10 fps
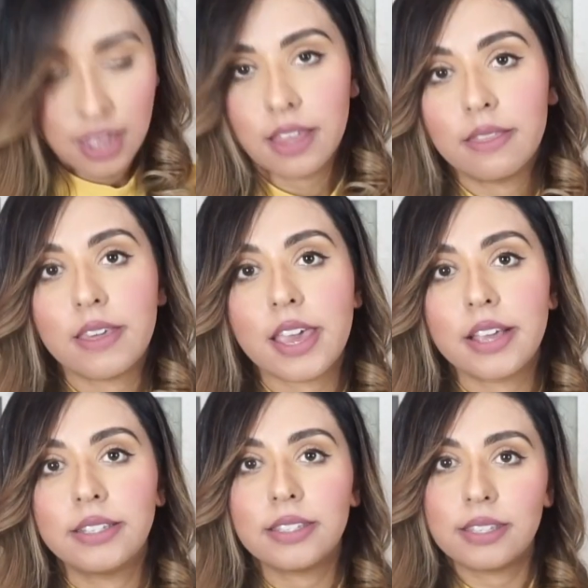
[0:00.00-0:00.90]

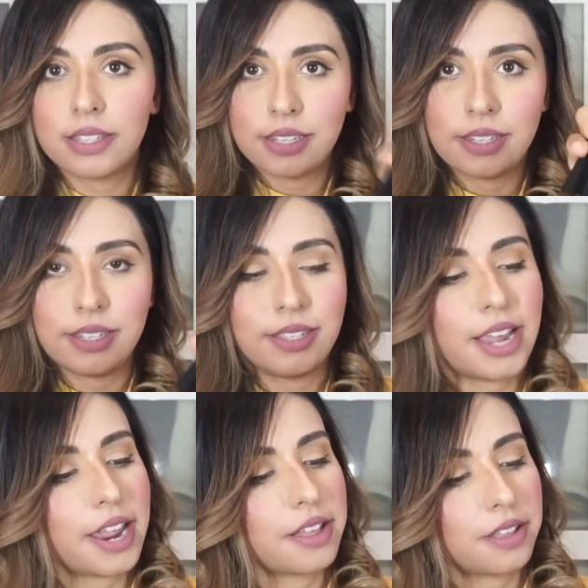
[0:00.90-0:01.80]
these CCs
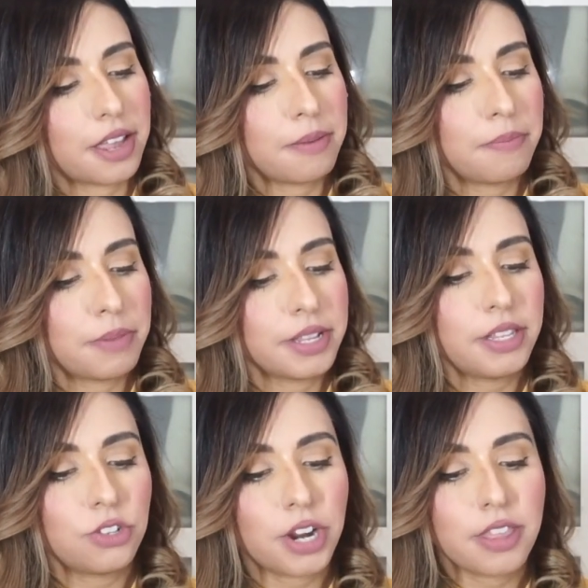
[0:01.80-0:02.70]
dangling, but
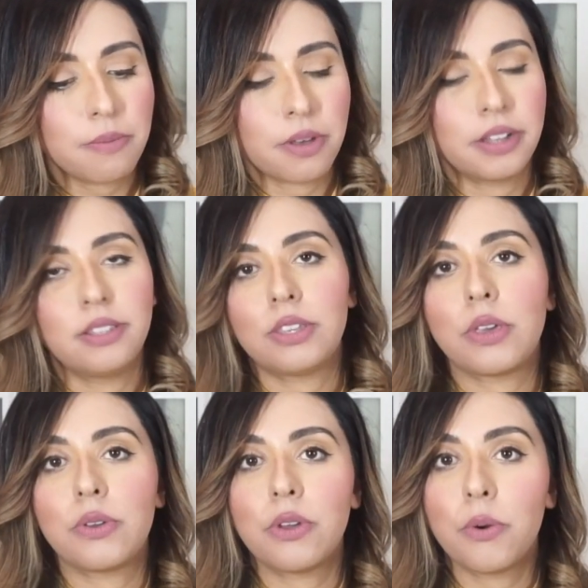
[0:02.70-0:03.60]
let's try them on so
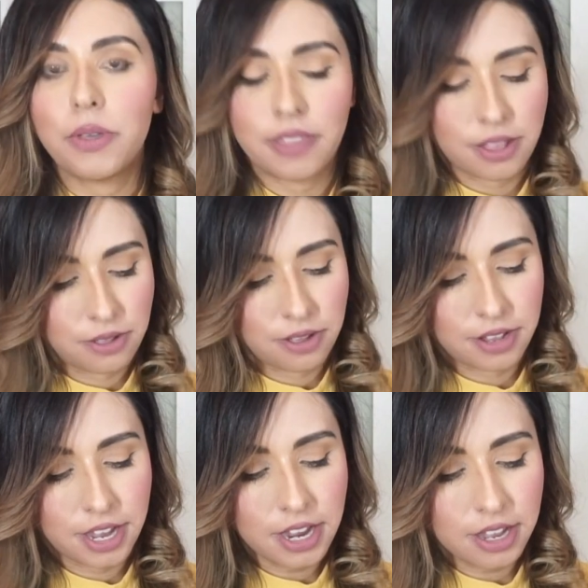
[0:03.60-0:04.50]
you know what they look
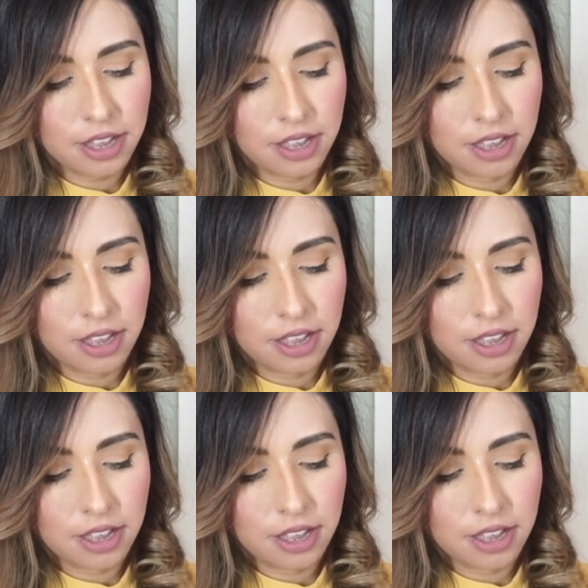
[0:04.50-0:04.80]
like.